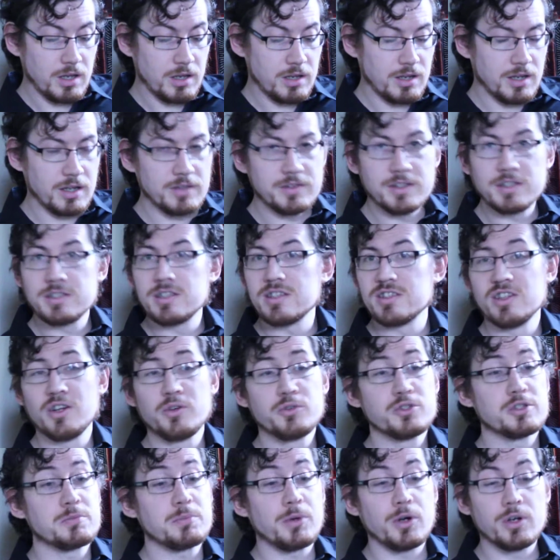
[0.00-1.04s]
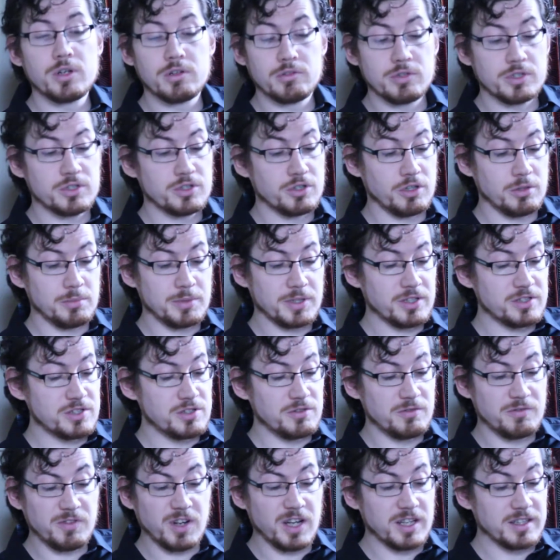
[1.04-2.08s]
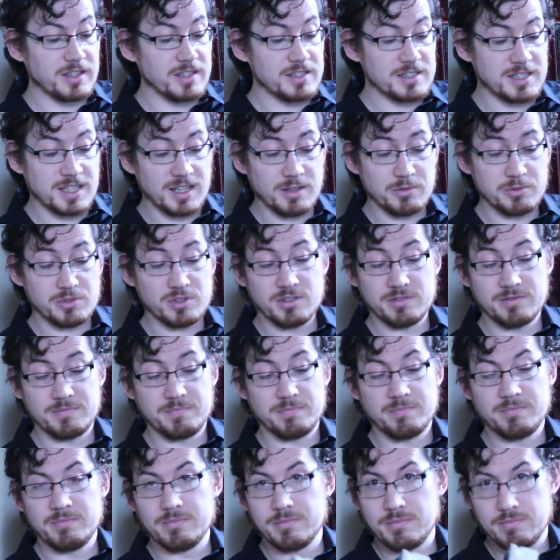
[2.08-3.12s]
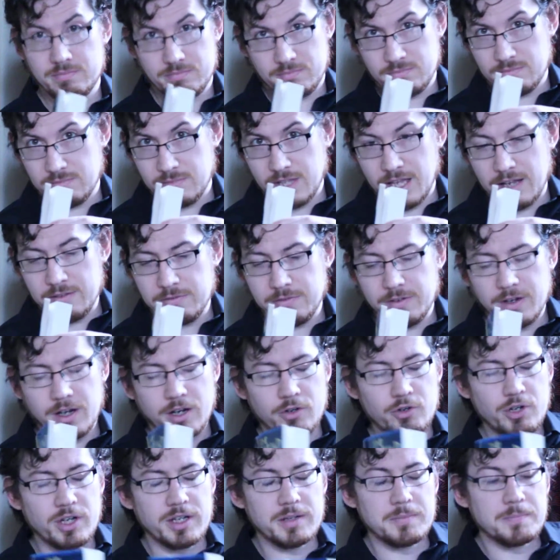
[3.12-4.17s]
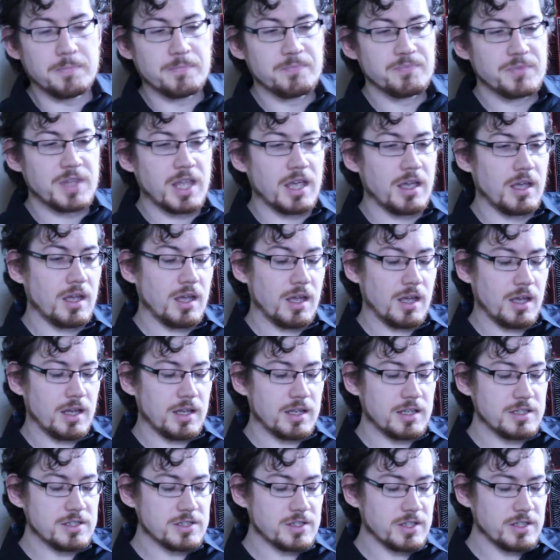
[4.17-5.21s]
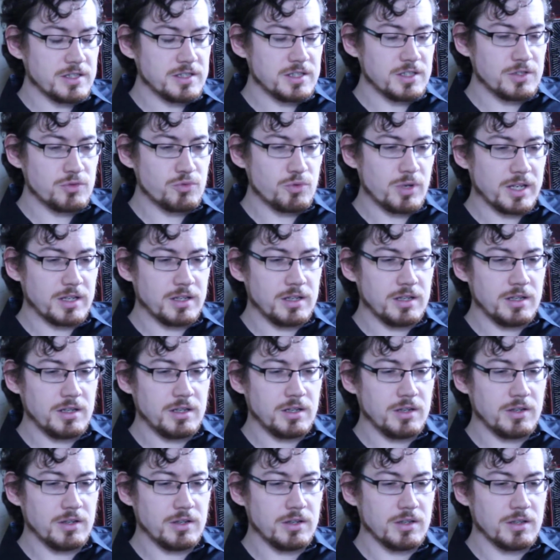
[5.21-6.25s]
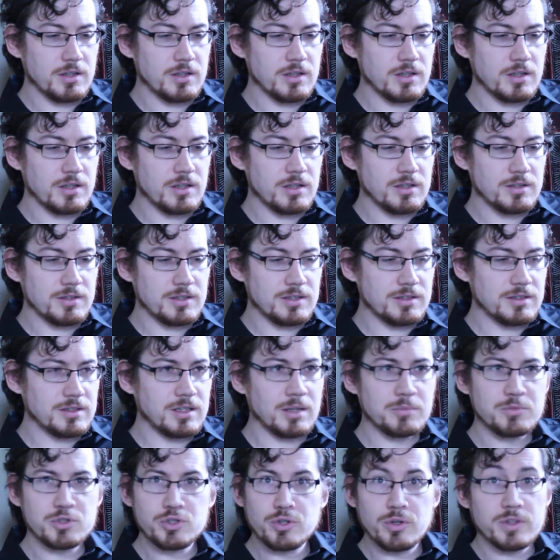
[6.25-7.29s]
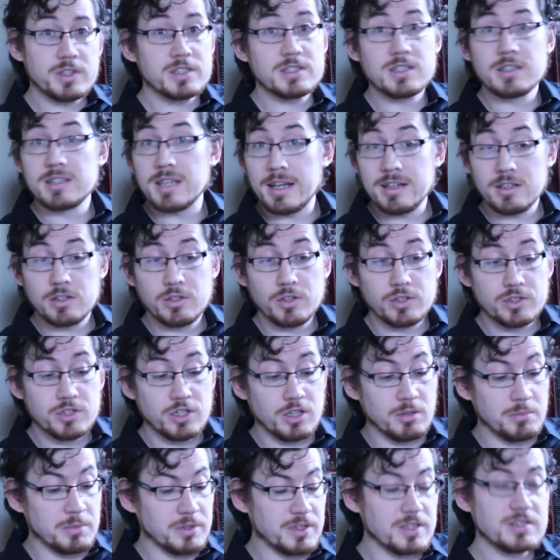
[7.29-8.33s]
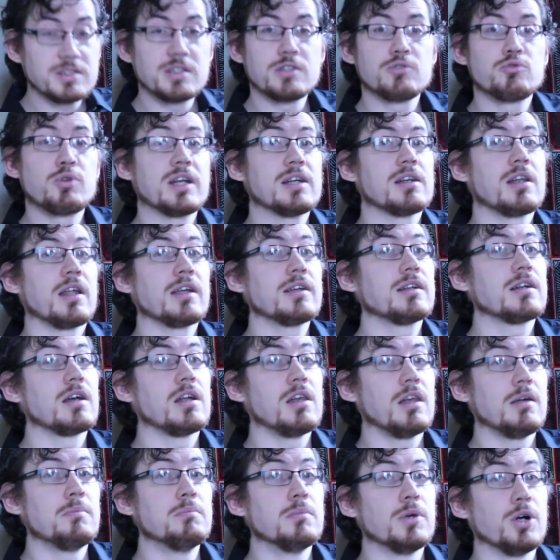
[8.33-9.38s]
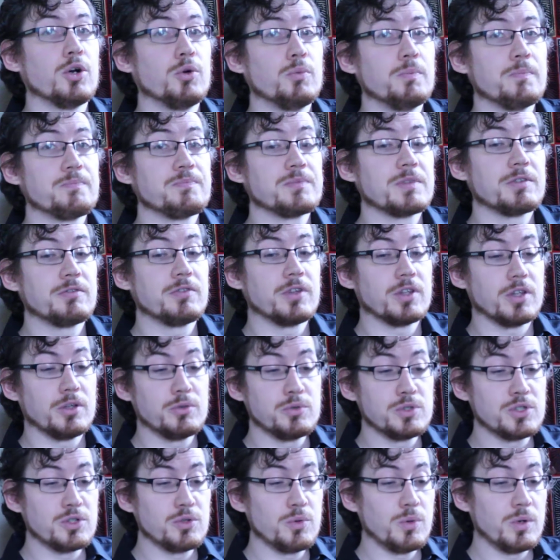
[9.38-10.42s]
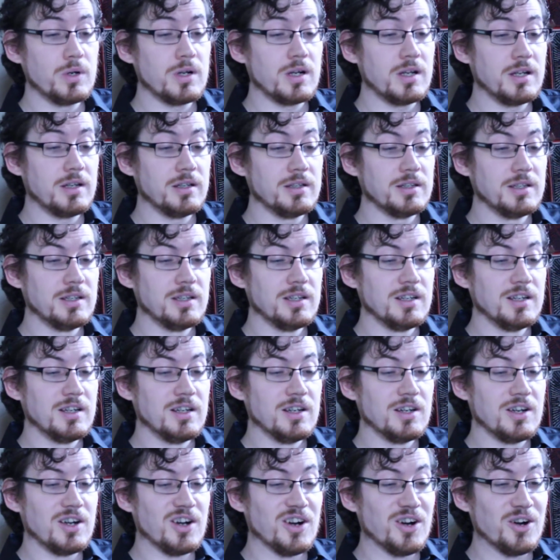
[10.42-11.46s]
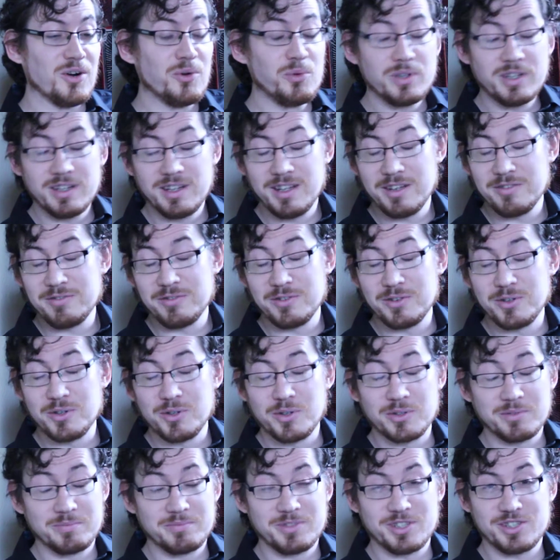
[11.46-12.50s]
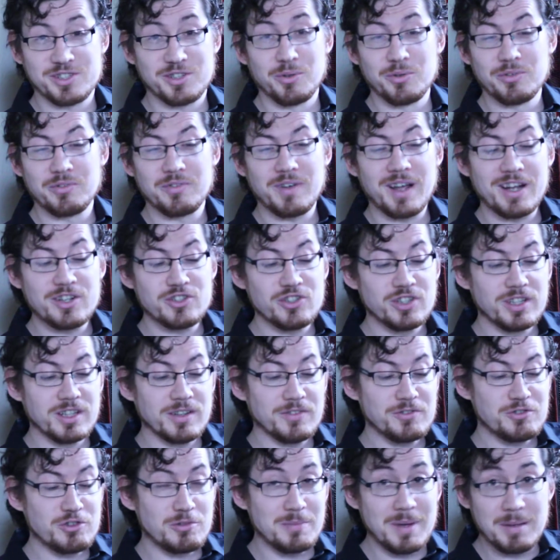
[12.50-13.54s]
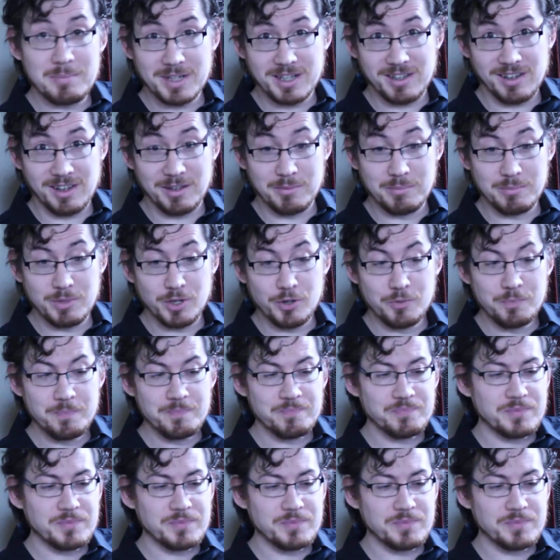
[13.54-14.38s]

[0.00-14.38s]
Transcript: And this is no spoiler at all because you find this out sort of that far in, is this is written, I'm sure there's a technical term, but this is written like Columbo. For those who are old enough or just old-fashioned enough to remember Columbo,